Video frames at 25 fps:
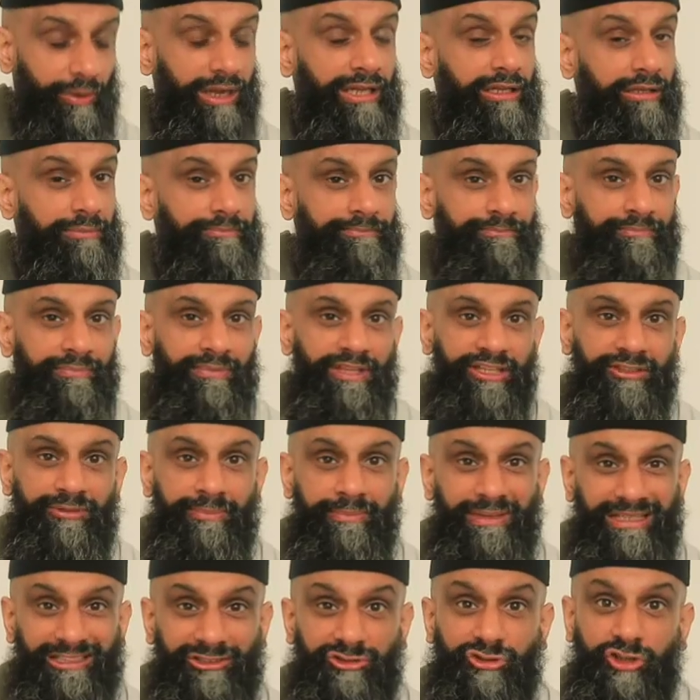Well, there's
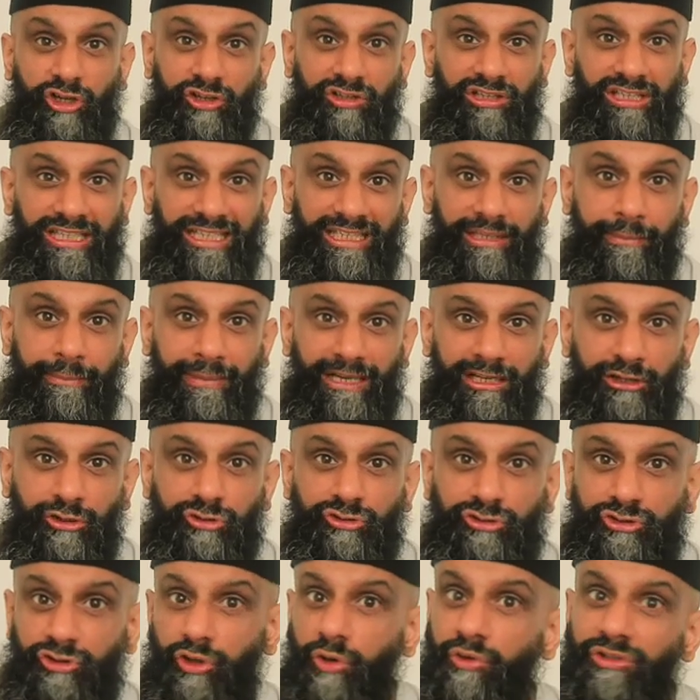milk chocolate in the middle,
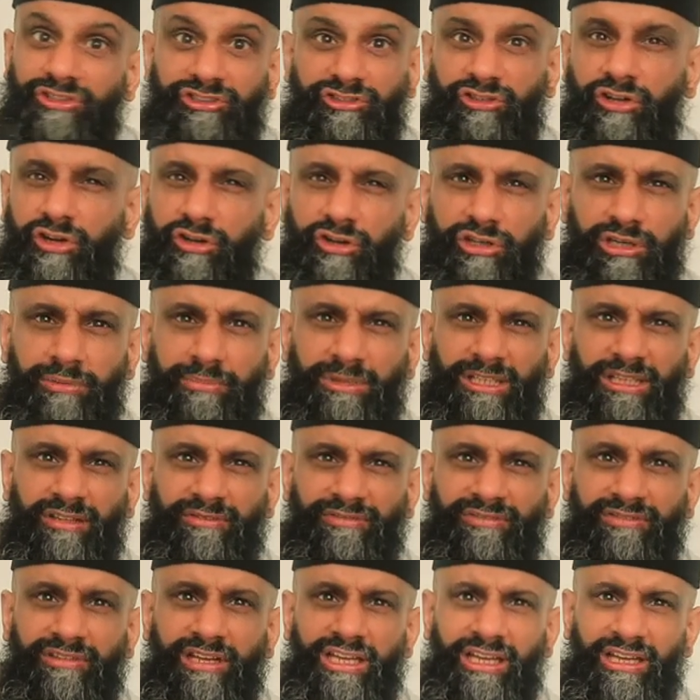so it's not going to be
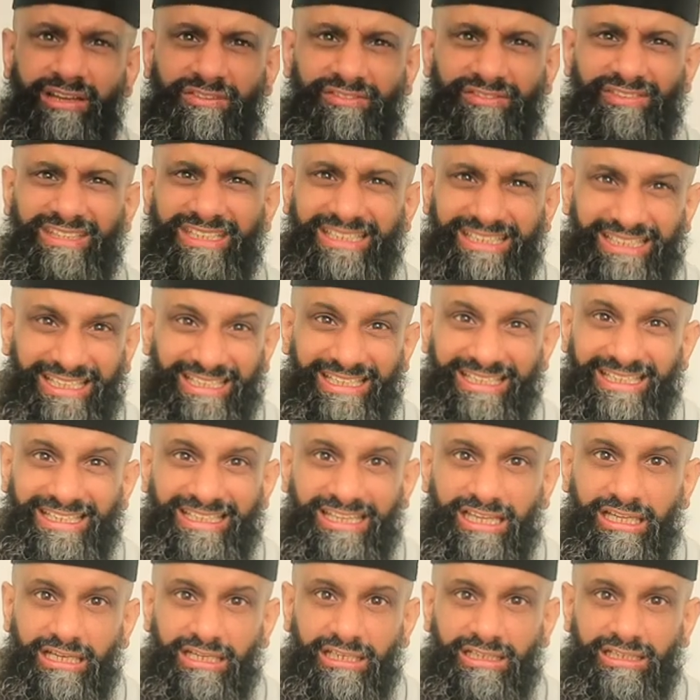the vegan
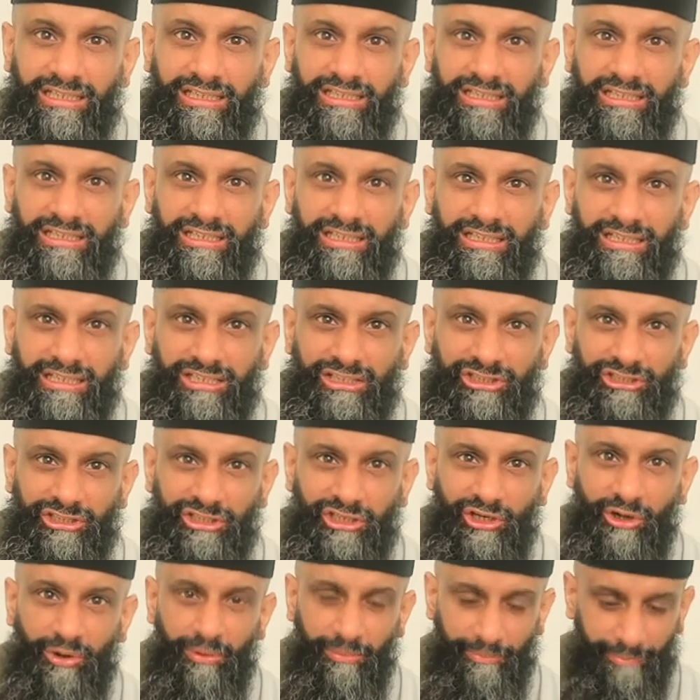either,
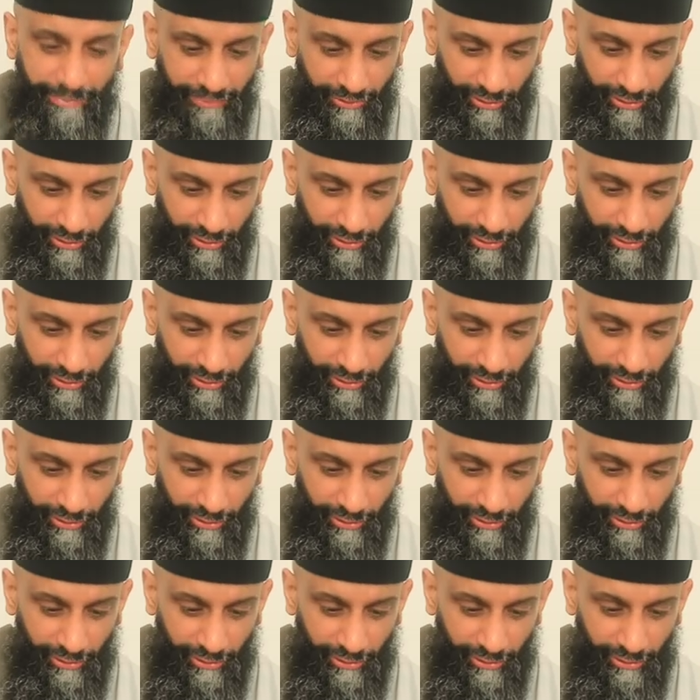you know.